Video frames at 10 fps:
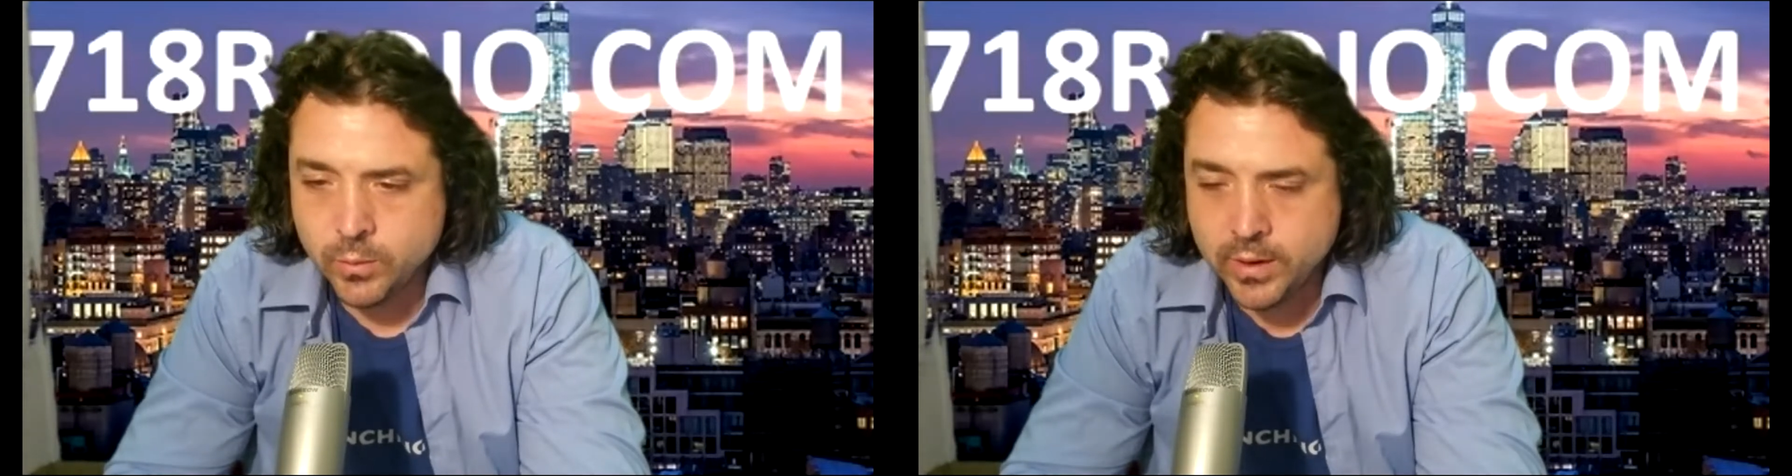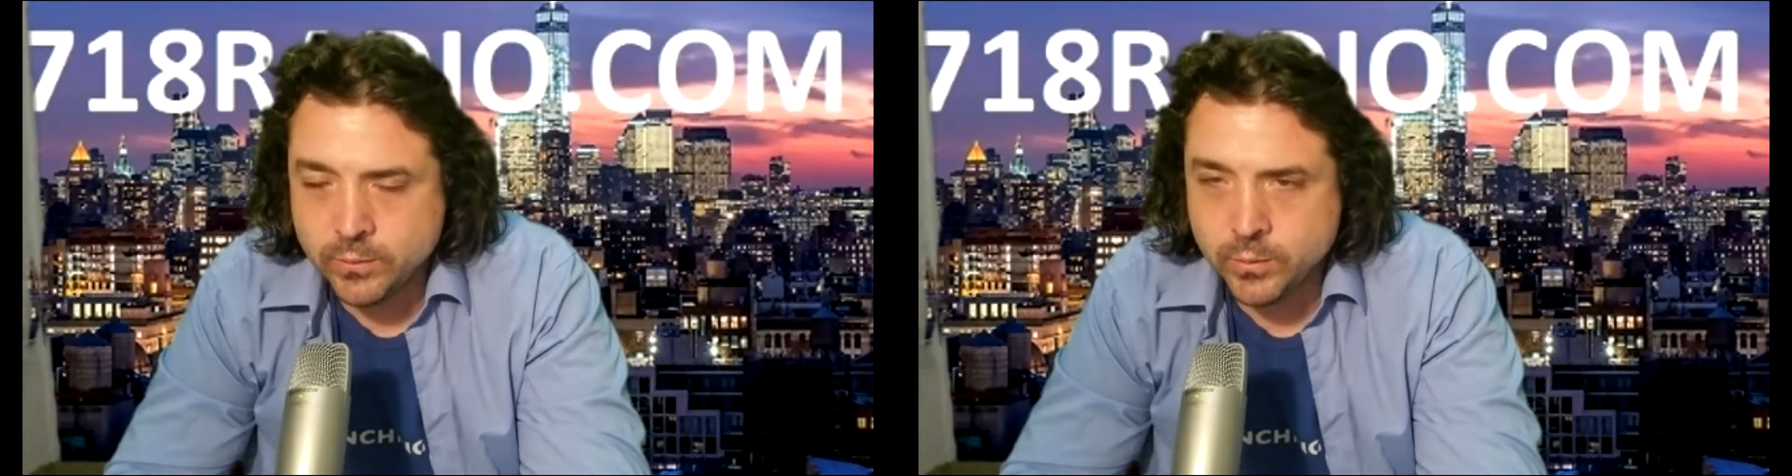
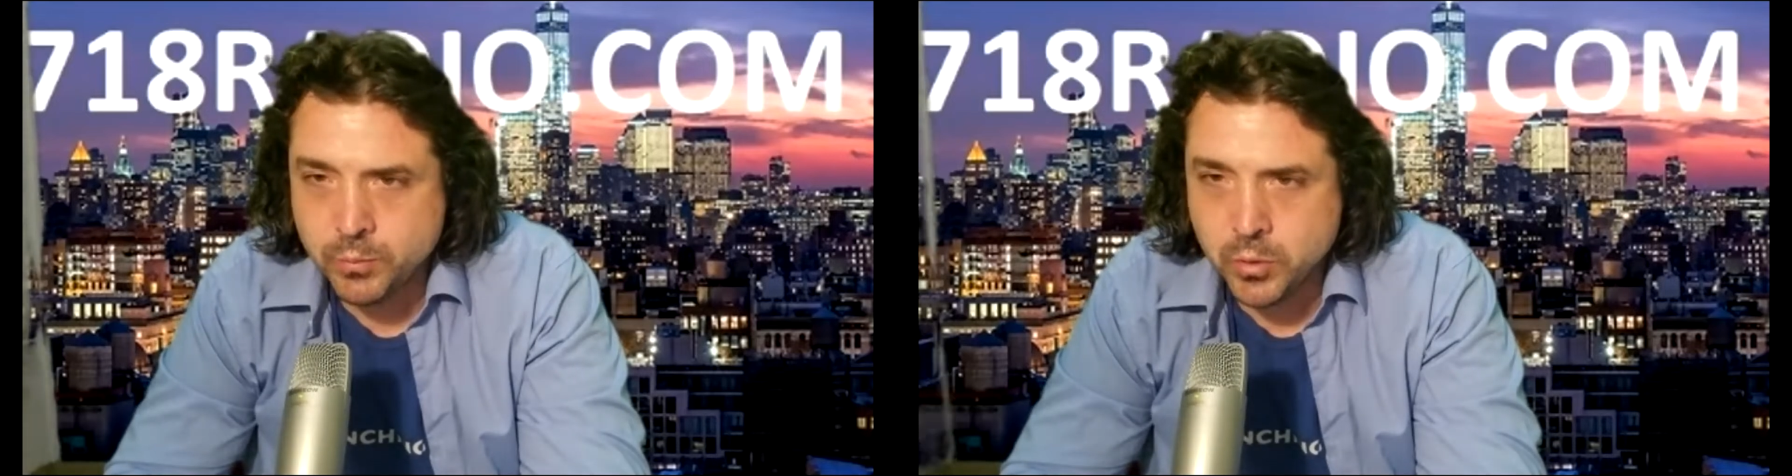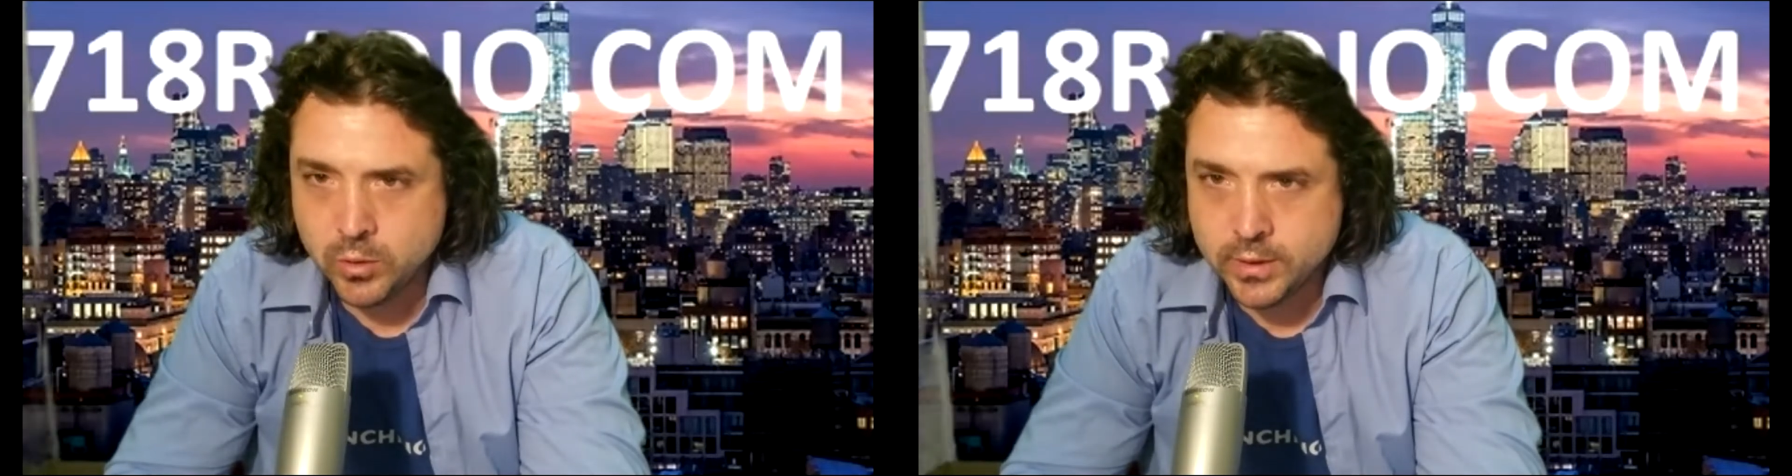went and we
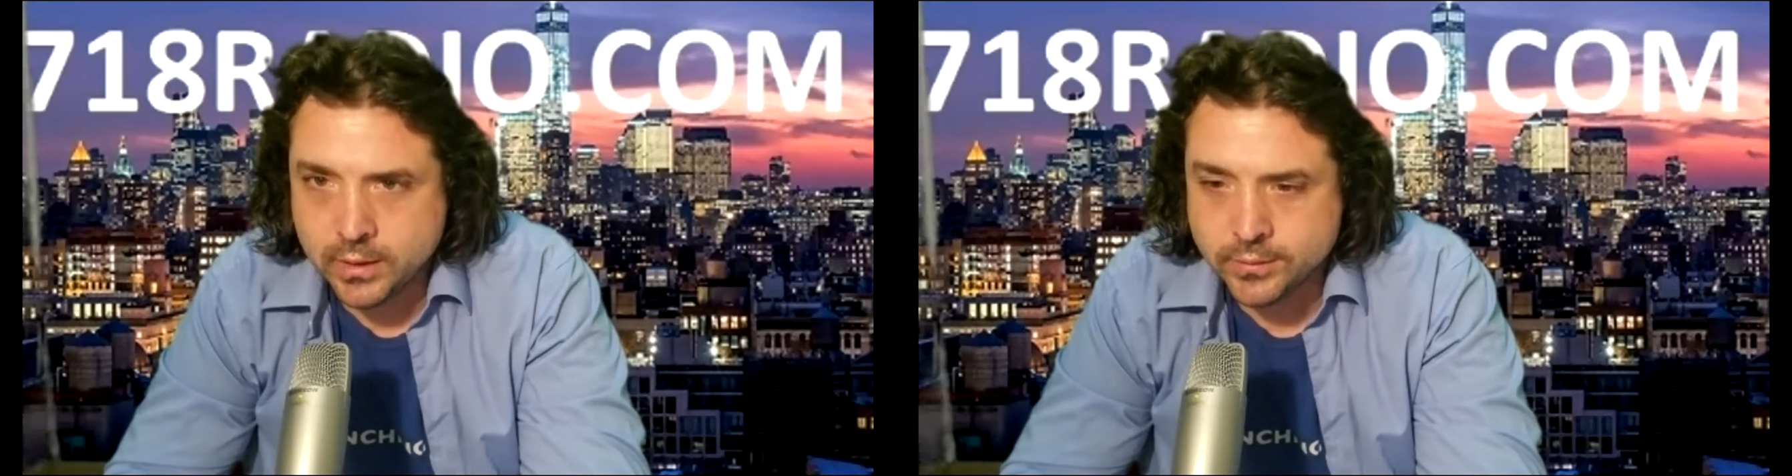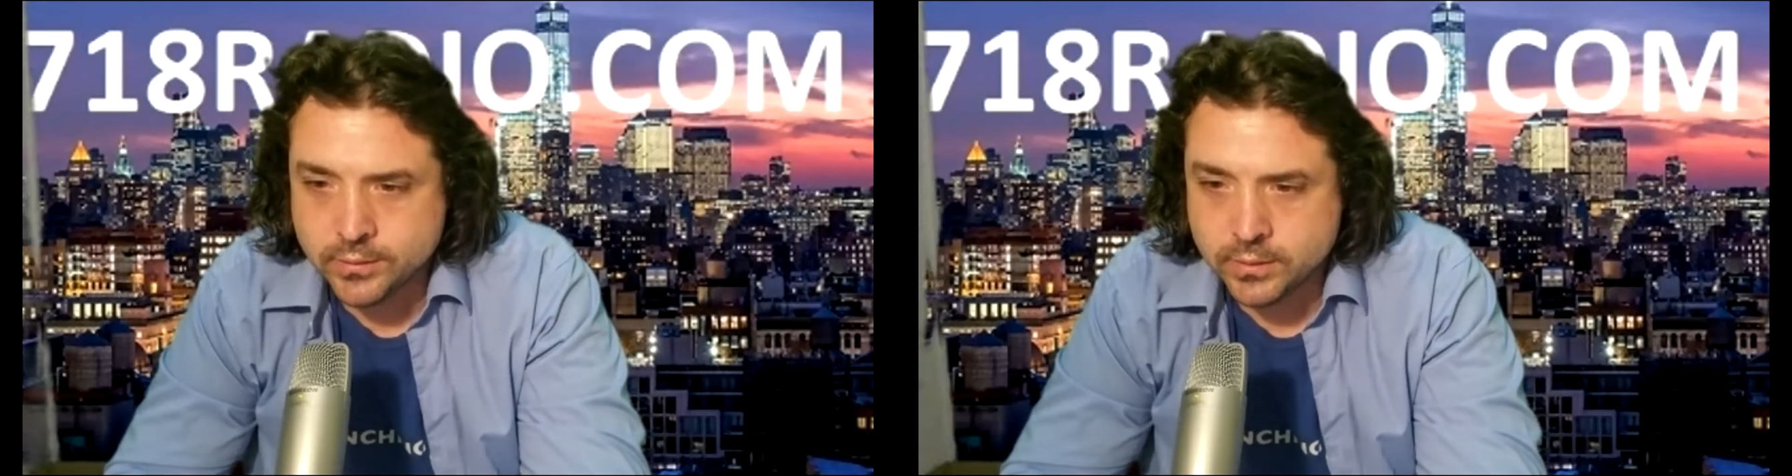
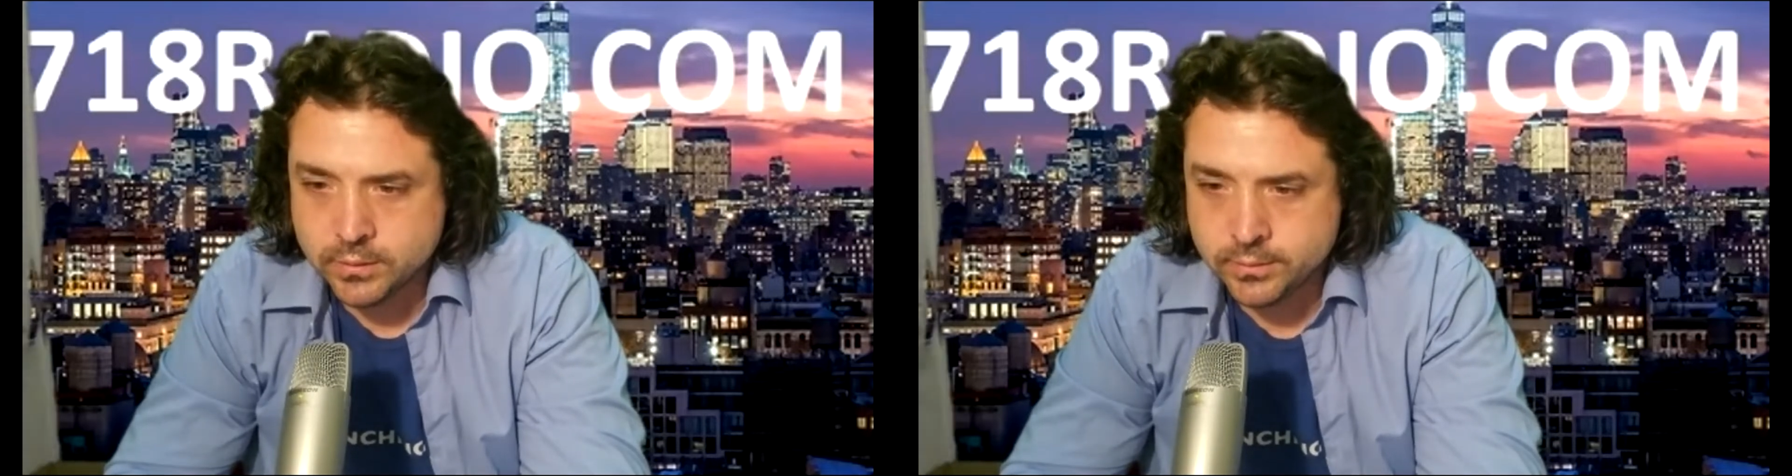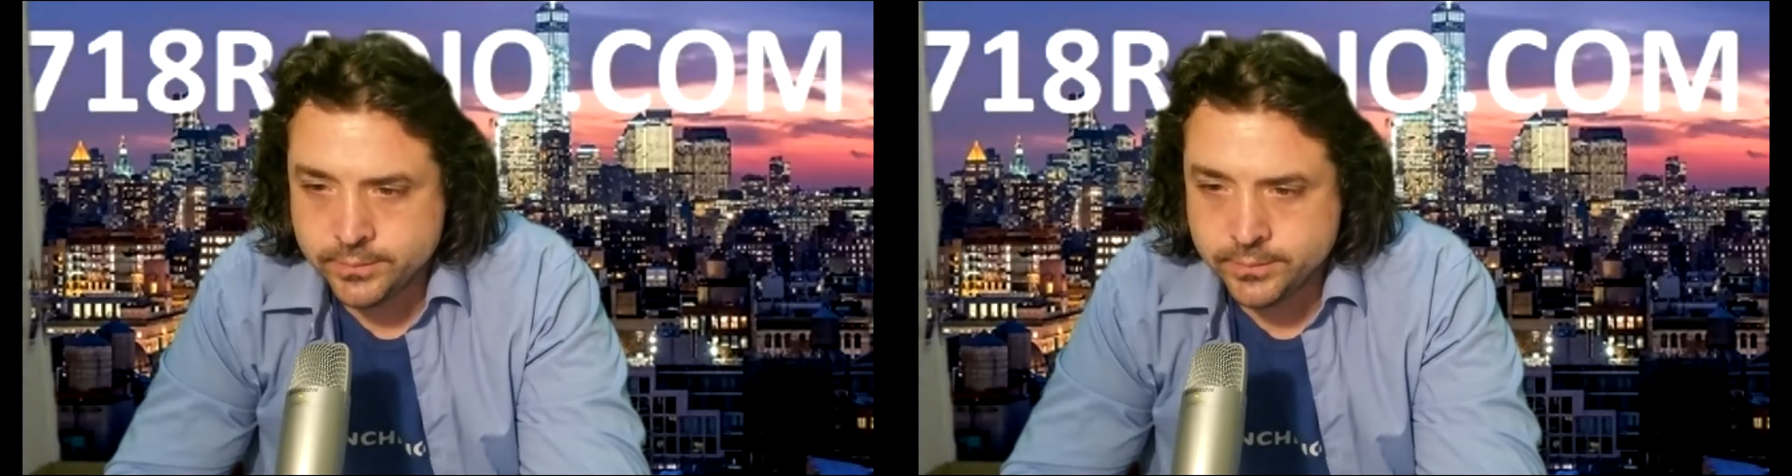protested.